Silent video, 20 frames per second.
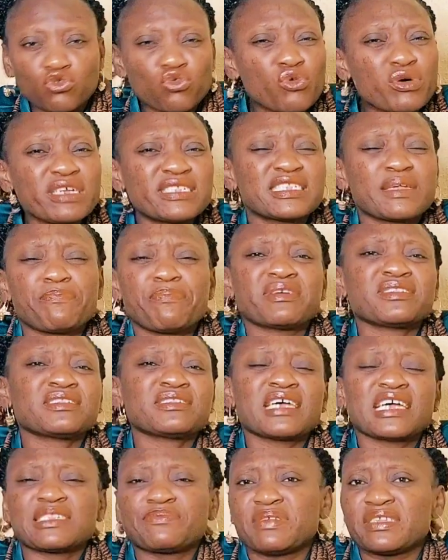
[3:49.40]
Who is the
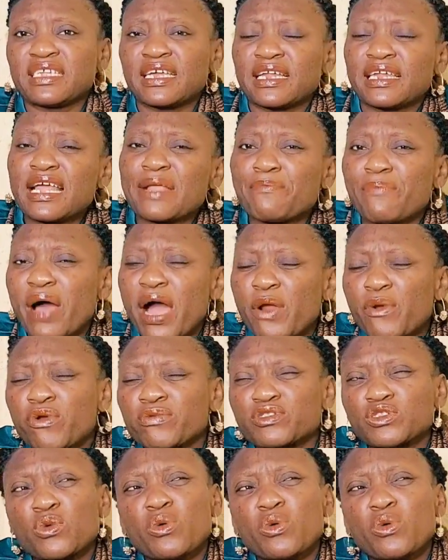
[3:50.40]
person that has been declared bankrupt?